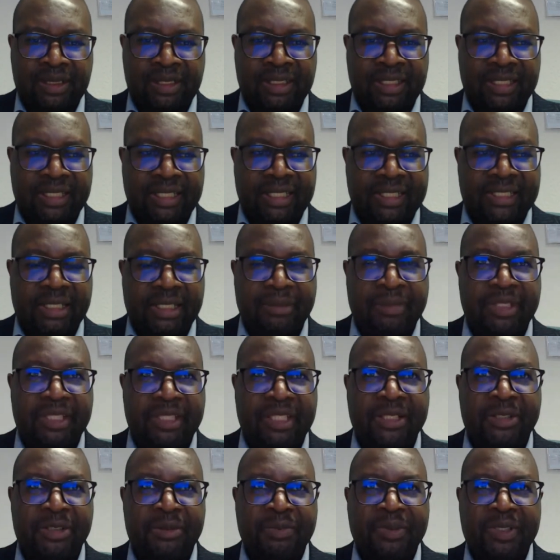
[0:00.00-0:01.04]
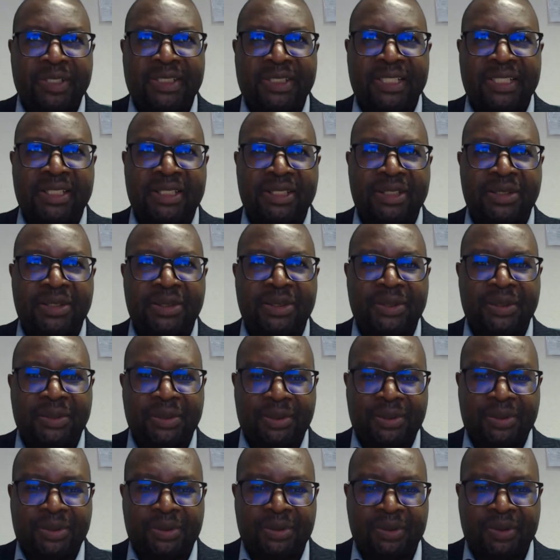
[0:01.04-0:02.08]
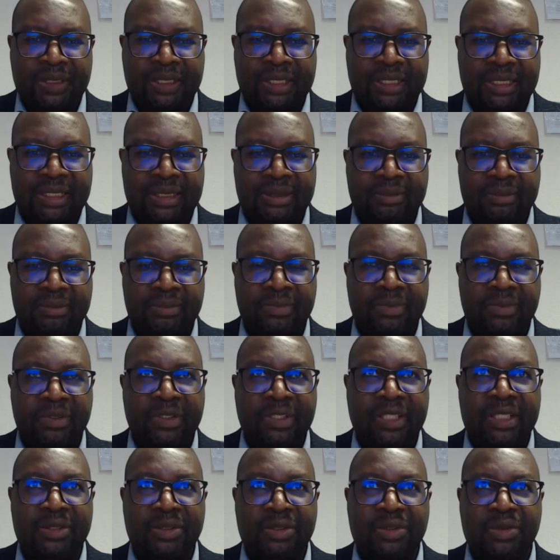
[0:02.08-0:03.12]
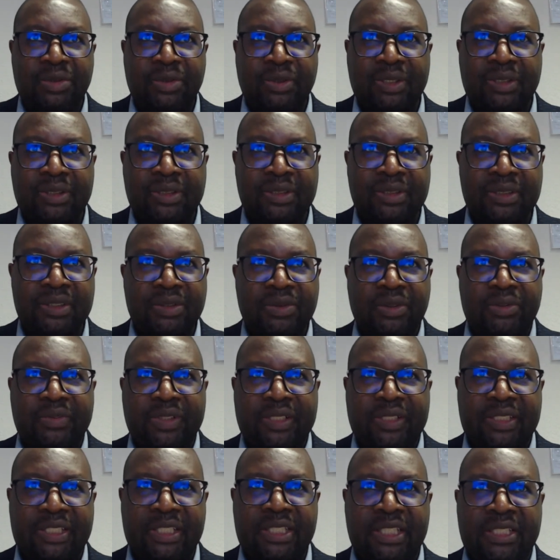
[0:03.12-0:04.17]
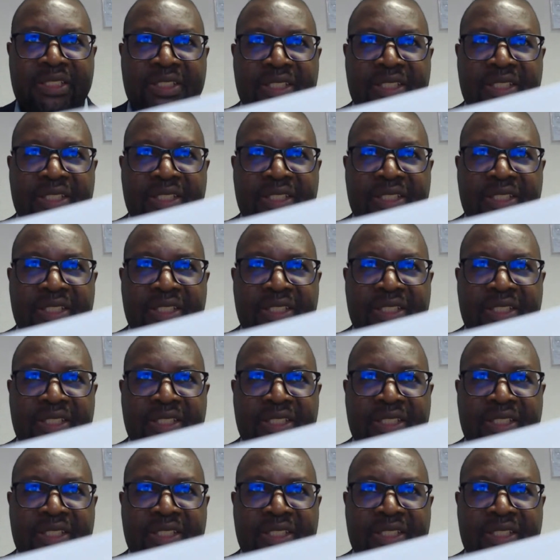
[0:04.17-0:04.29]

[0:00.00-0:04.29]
and I'm here to present to you the usual conversations